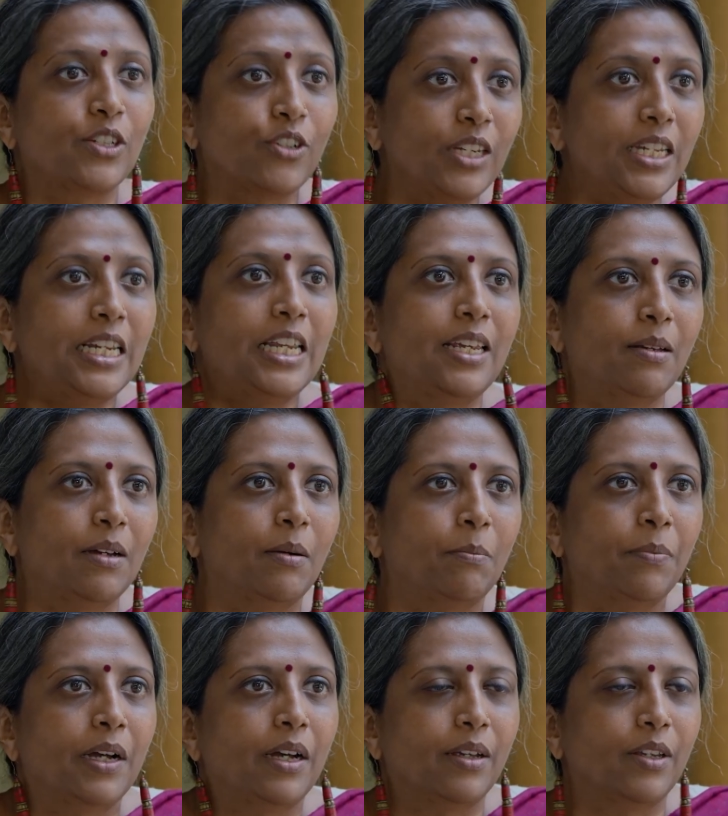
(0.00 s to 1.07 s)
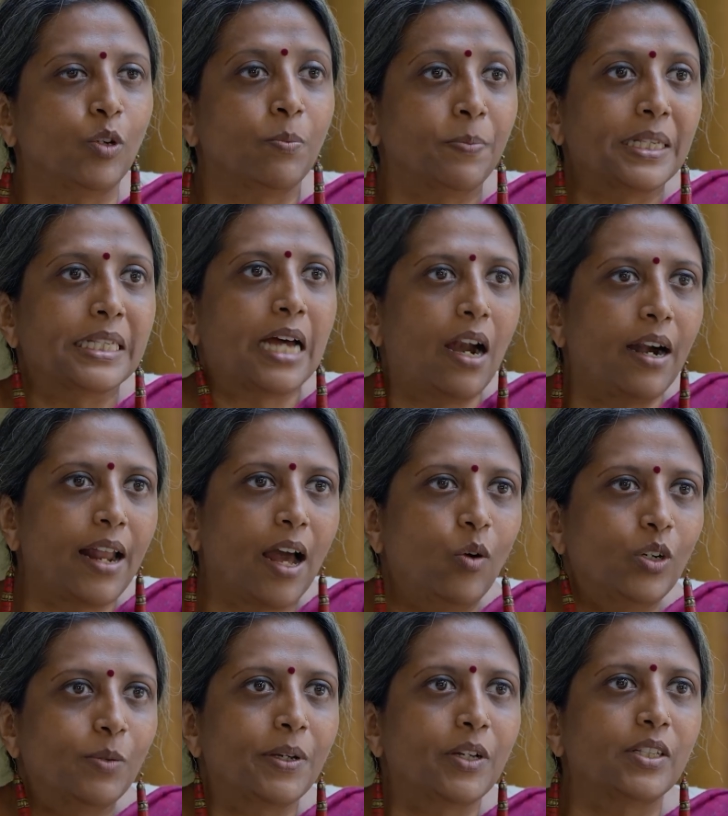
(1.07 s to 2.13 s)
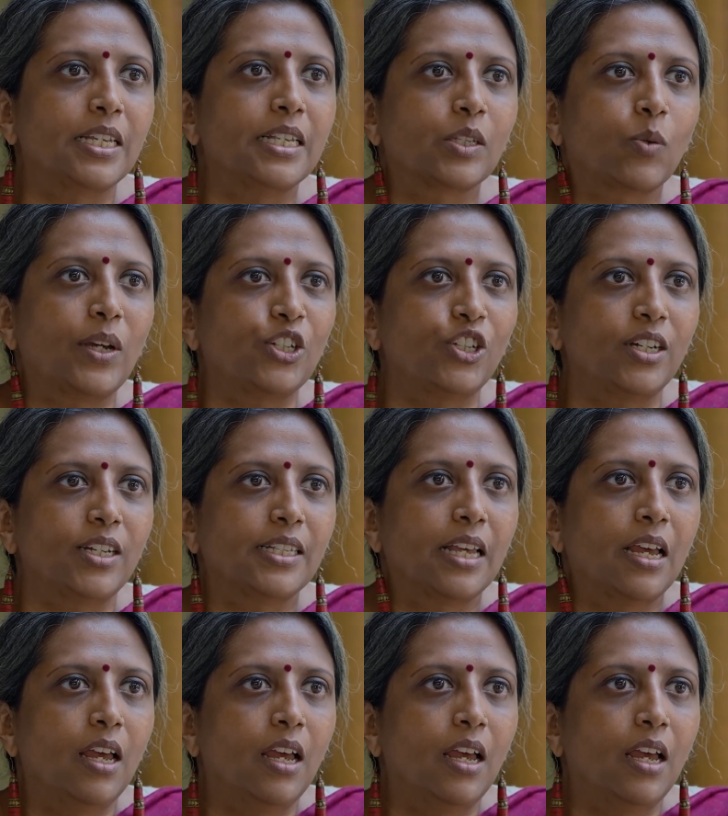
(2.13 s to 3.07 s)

really, bizarred out, because his question is,